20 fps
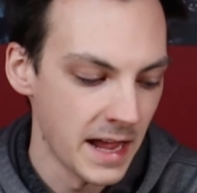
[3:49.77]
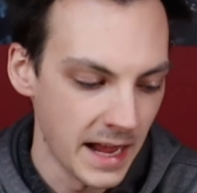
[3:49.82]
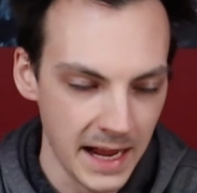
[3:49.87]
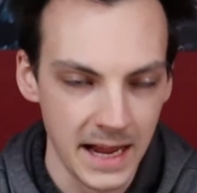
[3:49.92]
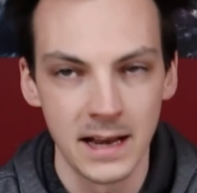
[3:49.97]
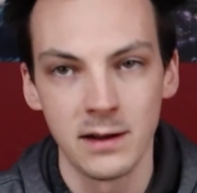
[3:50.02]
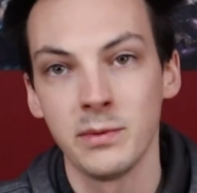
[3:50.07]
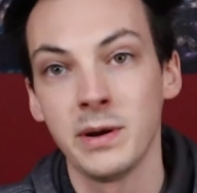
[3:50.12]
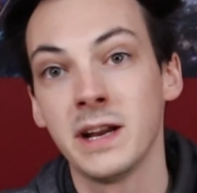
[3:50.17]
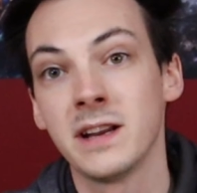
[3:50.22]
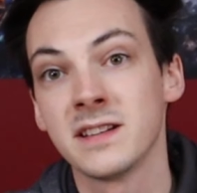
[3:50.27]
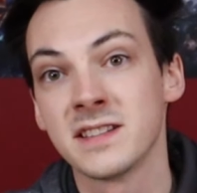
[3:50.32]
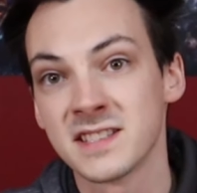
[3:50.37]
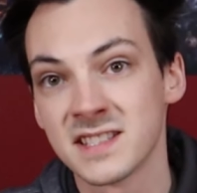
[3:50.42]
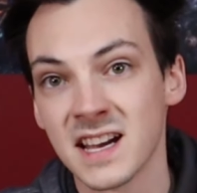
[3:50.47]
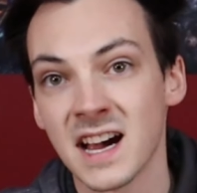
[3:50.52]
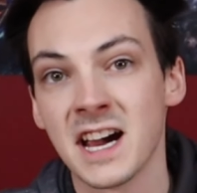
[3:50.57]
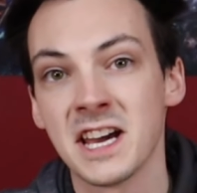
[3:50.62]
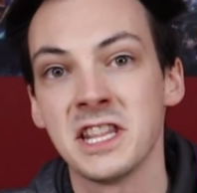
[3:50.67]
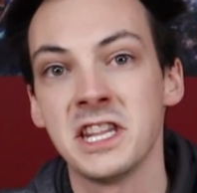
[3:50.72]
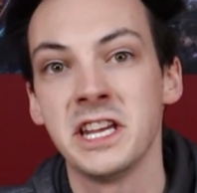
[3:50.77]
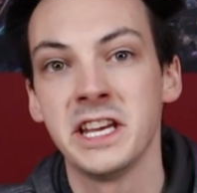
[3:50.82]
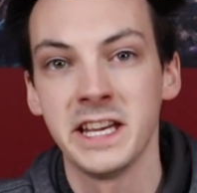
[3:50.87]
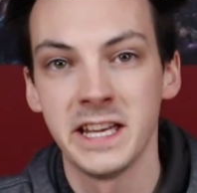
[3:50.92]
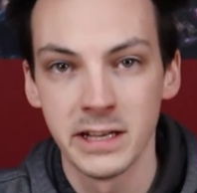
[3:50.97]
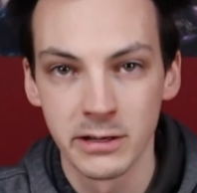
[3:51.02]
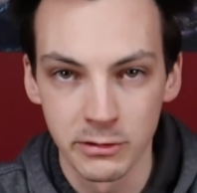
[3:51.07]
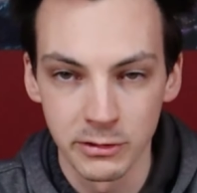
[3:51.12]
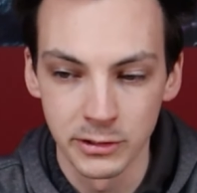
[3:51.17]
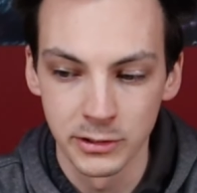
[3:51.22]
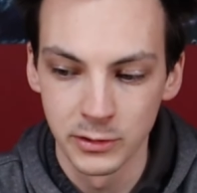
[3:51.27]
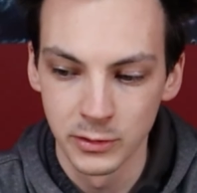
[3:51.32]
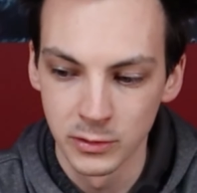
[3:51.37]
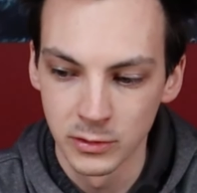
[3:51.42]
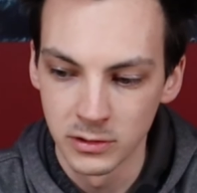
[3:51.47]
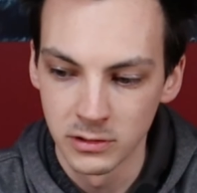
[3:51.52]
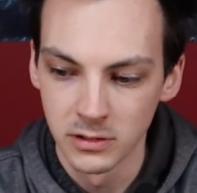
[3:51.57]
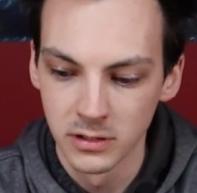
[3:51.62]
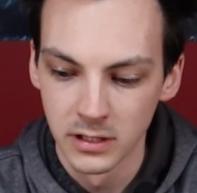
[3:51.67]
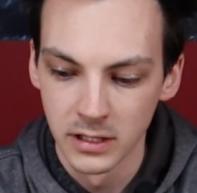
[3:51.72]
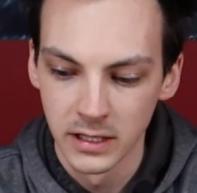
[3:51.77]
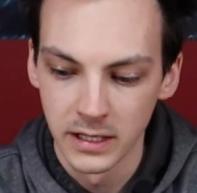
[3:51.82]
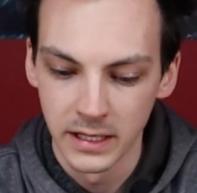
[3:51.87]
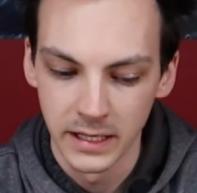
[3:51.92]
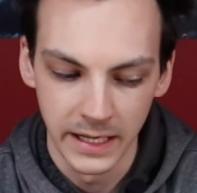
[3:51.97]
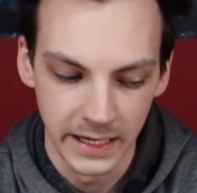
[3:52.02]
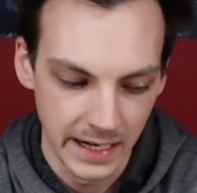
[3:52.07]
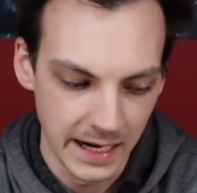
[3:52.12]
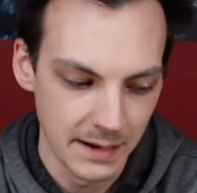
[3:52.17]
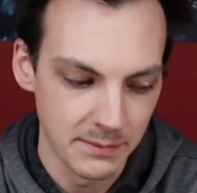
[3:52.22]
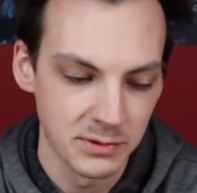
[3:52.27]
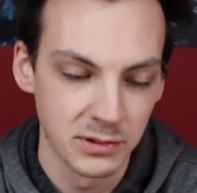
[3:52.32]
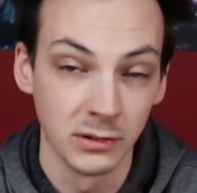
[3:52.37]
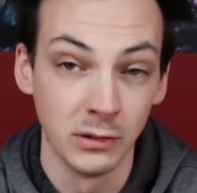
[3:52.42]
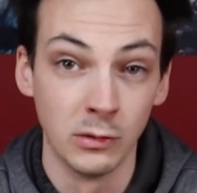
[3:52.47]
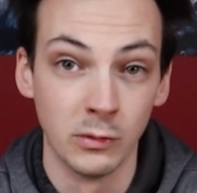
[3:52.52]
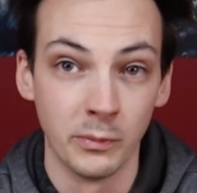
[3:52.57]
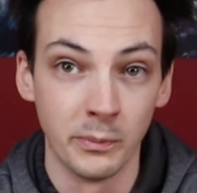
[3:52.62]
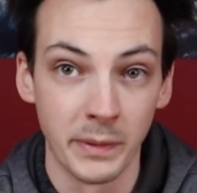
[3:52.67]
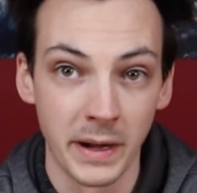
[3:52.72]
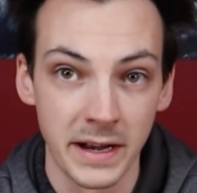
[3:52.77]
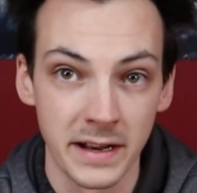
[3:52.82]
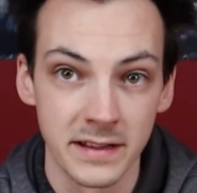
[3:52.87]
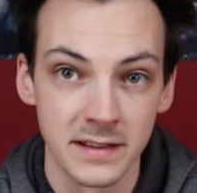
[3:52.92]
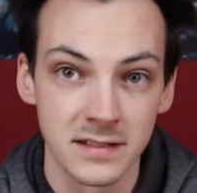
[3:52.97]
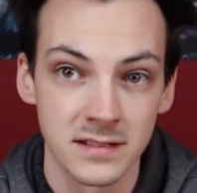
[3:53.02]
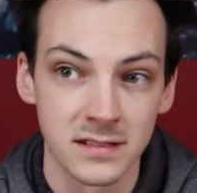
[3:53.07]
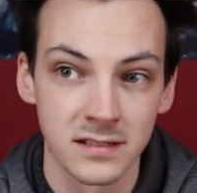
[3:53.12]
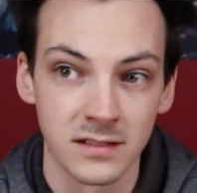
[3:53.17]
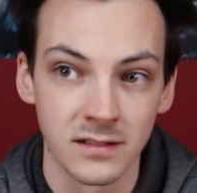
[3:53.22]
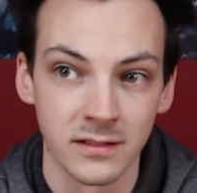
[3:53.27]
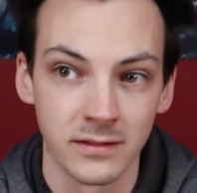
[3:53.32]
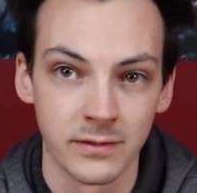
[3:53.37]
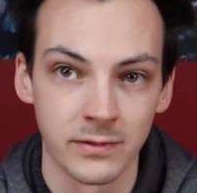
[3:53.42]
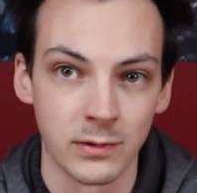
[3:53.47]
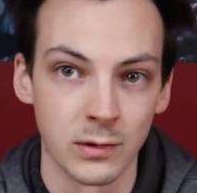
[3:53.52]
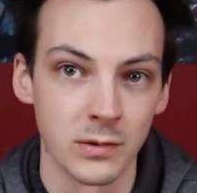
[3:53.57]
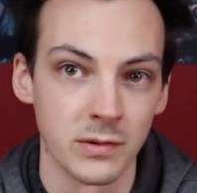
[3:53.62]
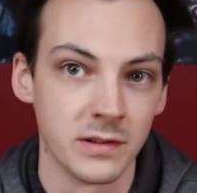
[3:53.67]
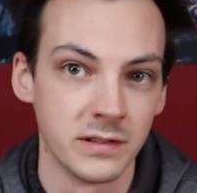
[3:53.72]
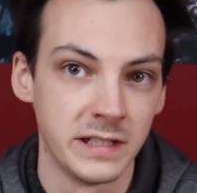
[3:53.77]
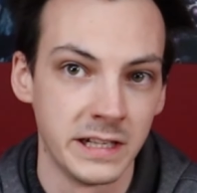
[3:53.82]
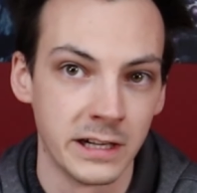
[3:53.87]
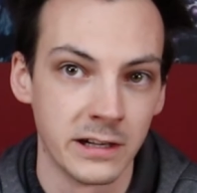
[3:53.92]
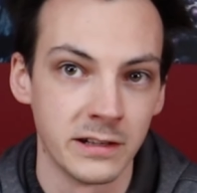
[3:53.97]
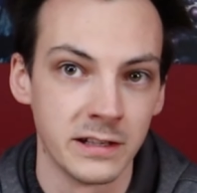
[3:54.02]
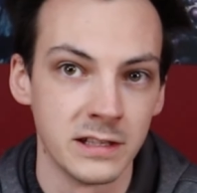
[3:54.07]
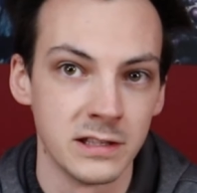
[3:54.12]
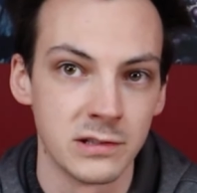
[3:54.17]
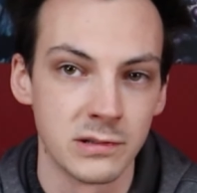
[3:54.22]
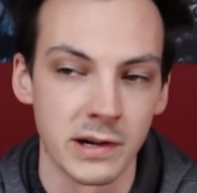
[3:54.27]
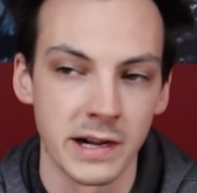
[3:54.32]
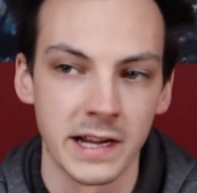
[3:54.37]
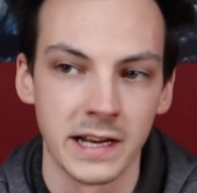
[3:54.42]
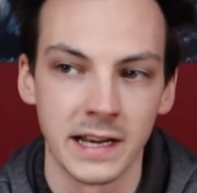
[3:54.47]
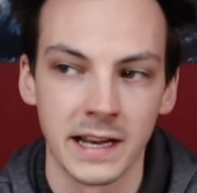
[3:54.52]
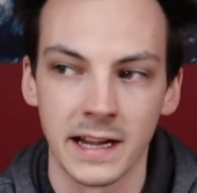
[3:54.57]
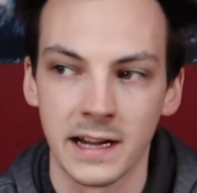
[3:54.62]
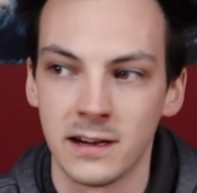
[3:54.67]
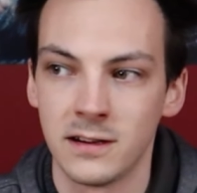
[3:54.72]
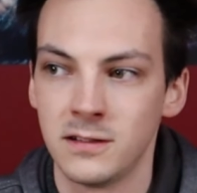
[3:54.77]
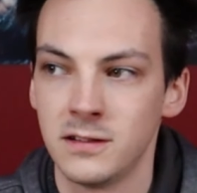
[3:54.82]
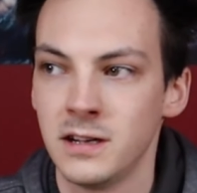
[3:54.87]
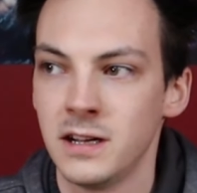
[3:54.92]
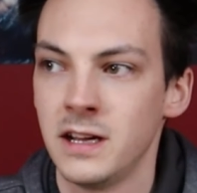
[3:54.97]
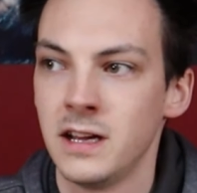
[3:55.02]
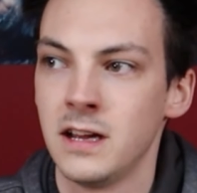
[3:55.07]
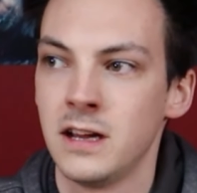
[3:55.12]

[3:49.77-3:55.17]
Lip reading: And we had a side hero duel, an absolute menace for the Tyranids right now.